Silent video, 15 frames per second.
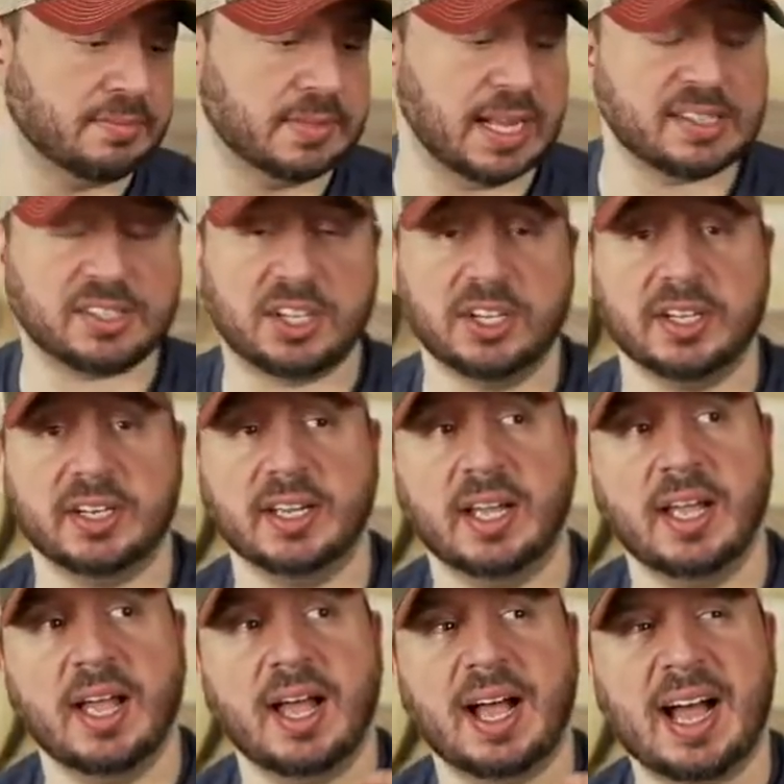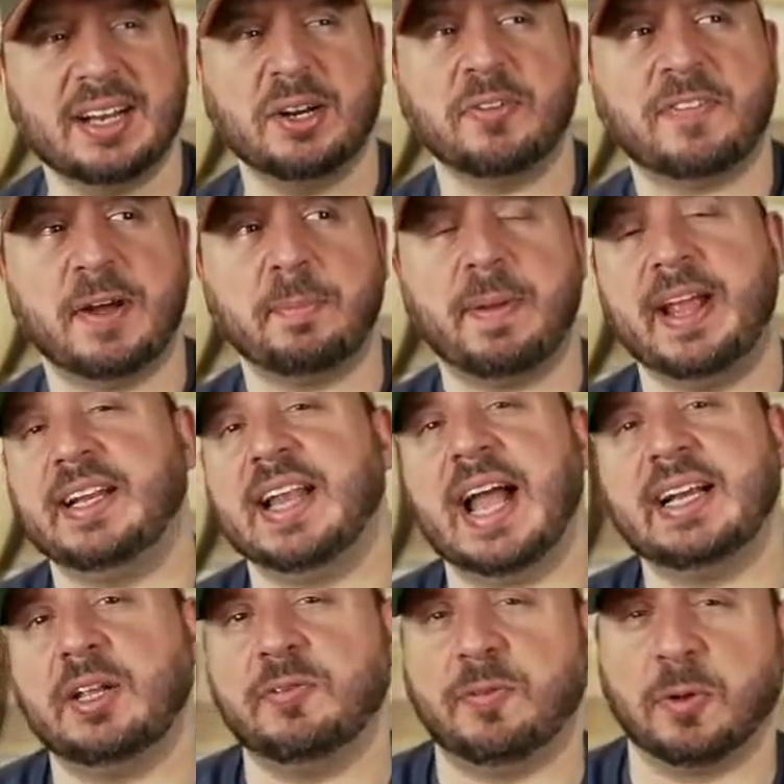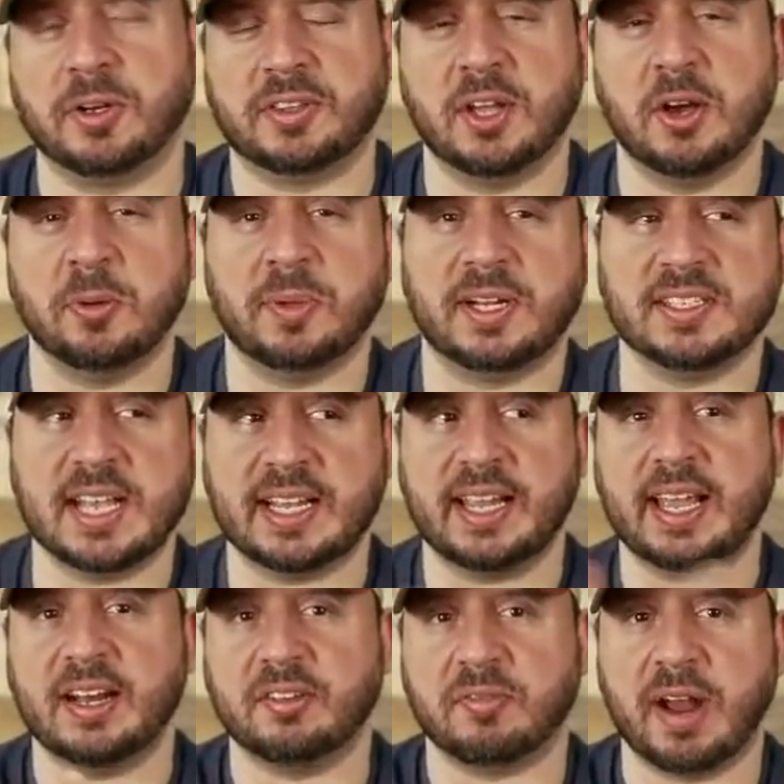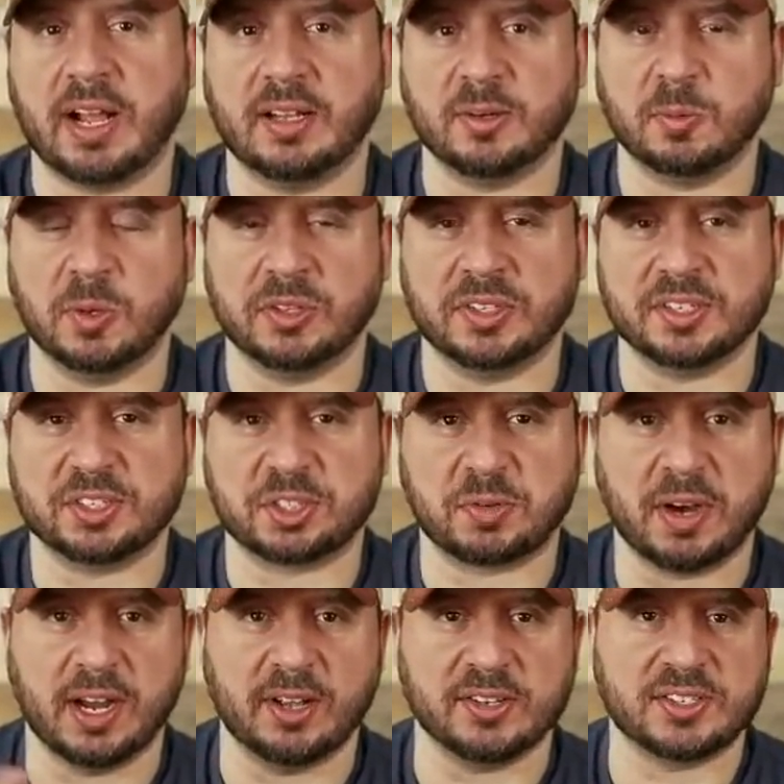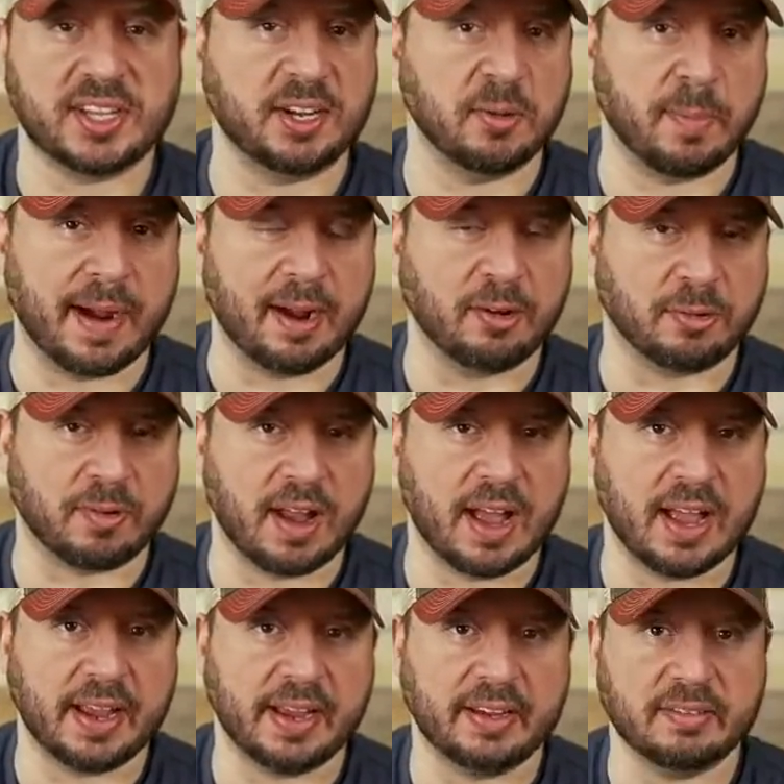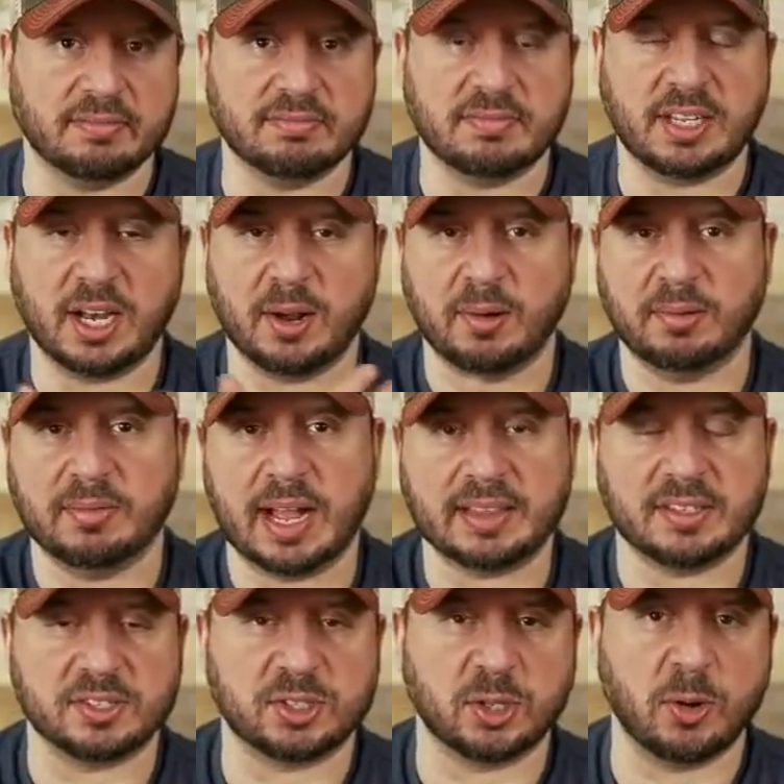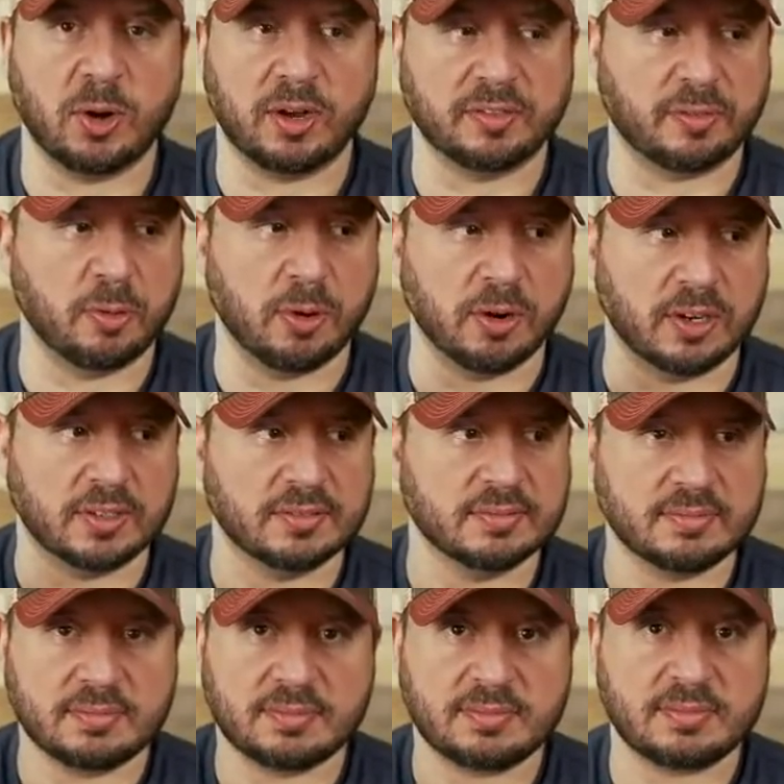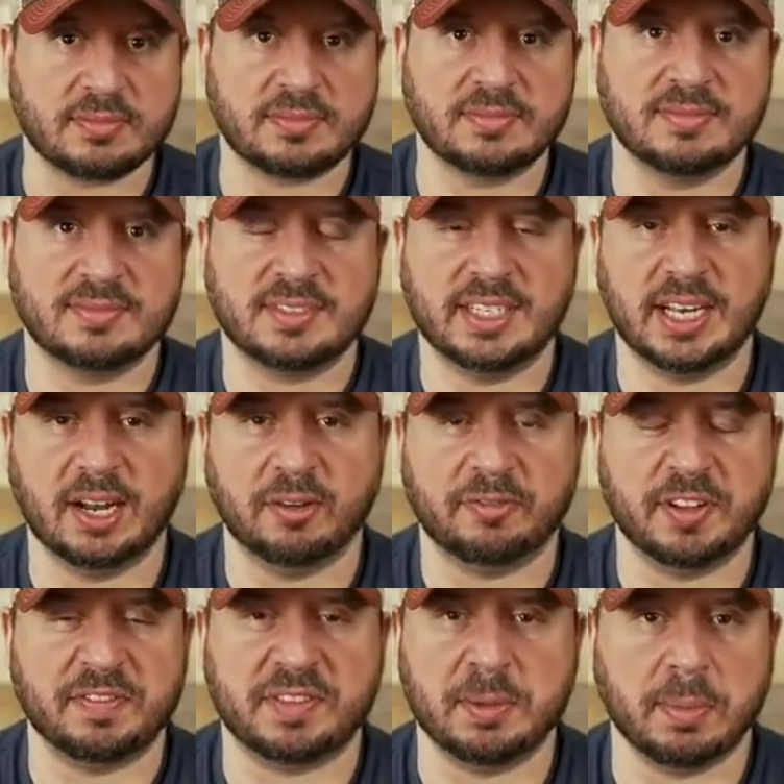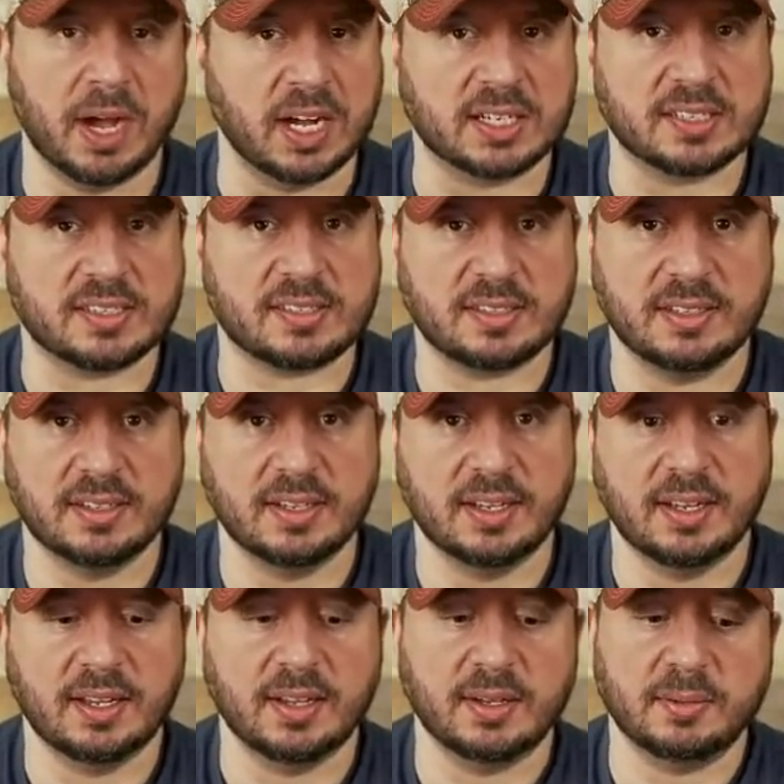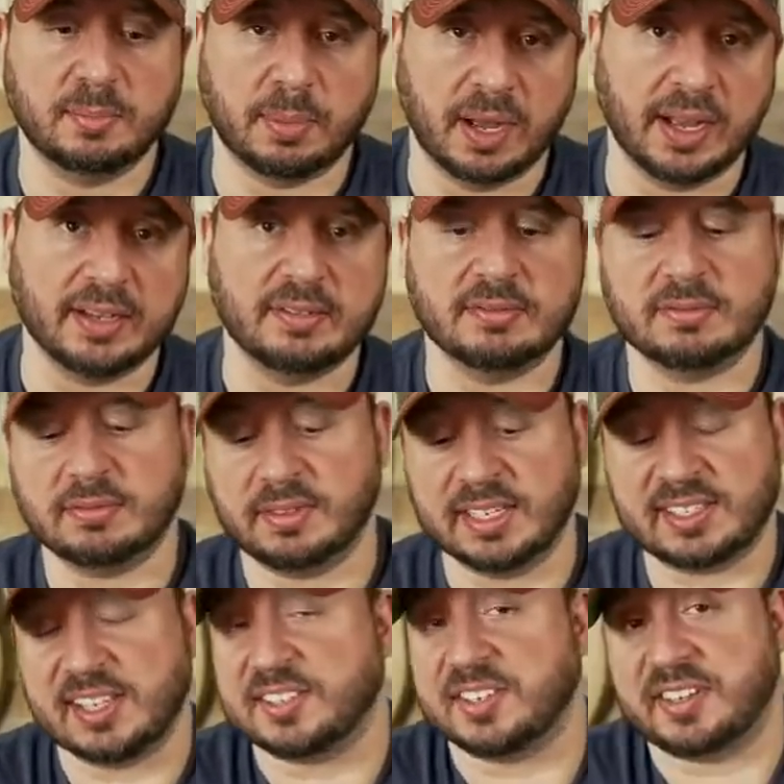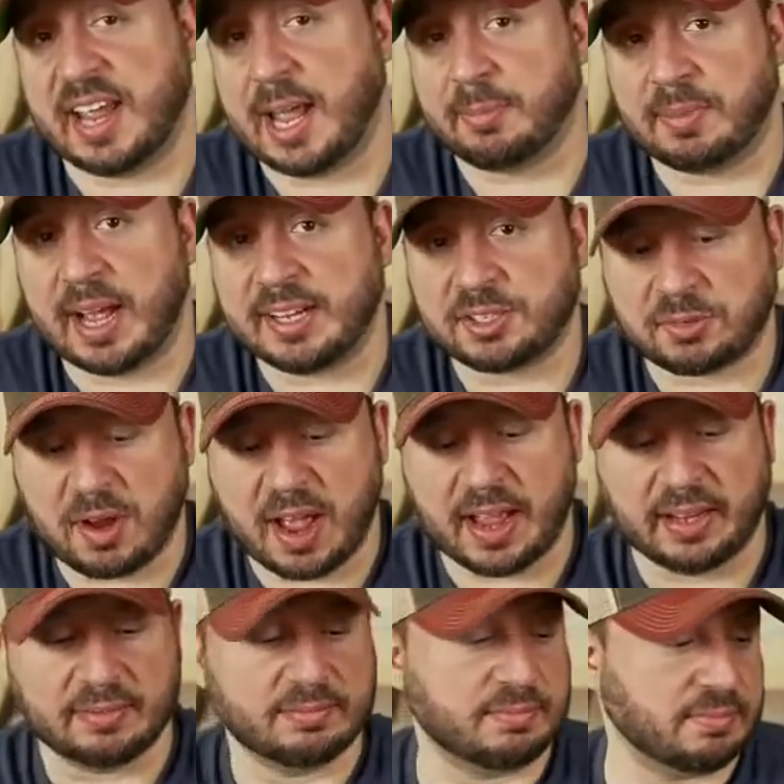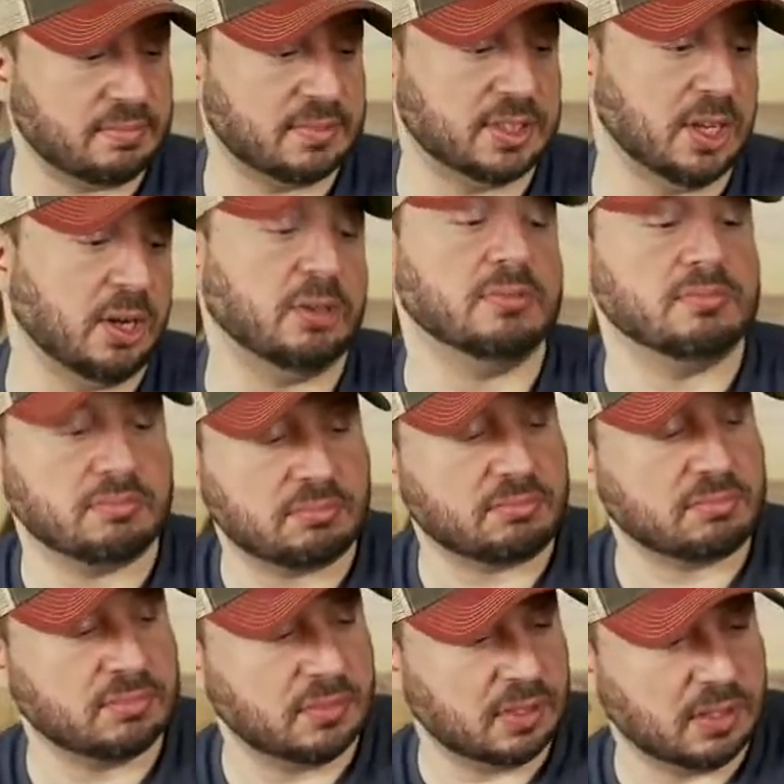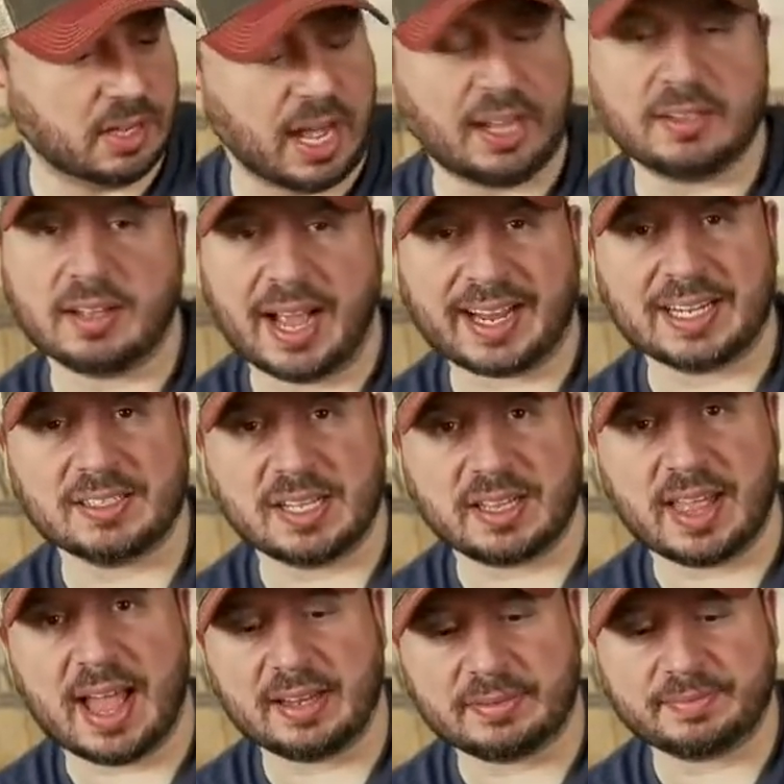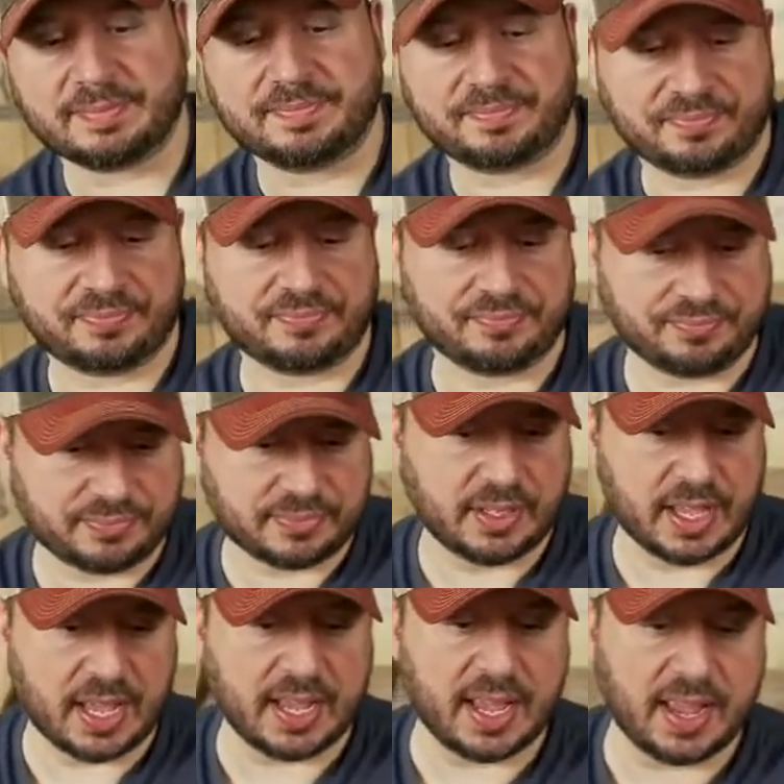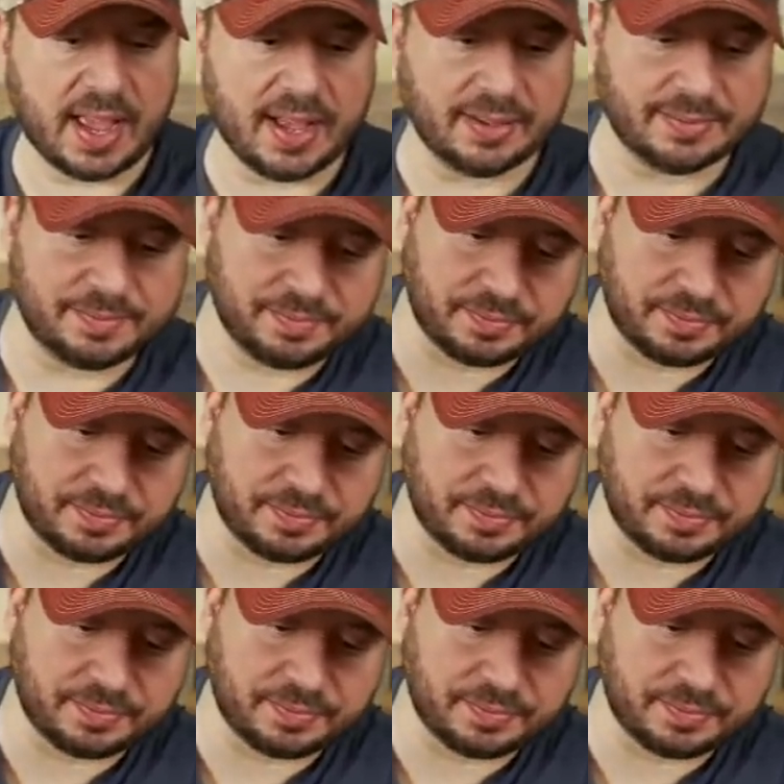That's good. I don't know if I'd pay 90 for it though, because I could get a regular Wilderness Trail single barrel rye, you know, at the store for, you know, 50 bucks. But this is a damn nice rye. So I'll, I could dig that. Yeah, yeah, yeah.